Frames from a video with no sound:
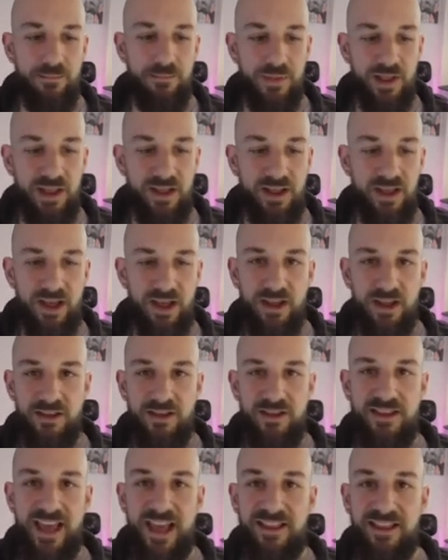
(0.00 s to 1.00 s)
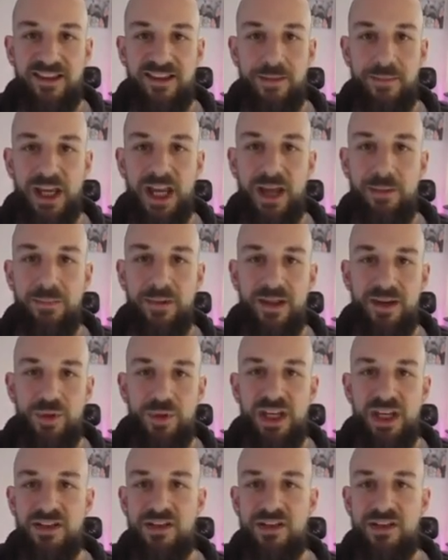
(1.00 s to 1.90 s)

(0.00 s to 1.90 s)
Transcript: because that's coming up, and we need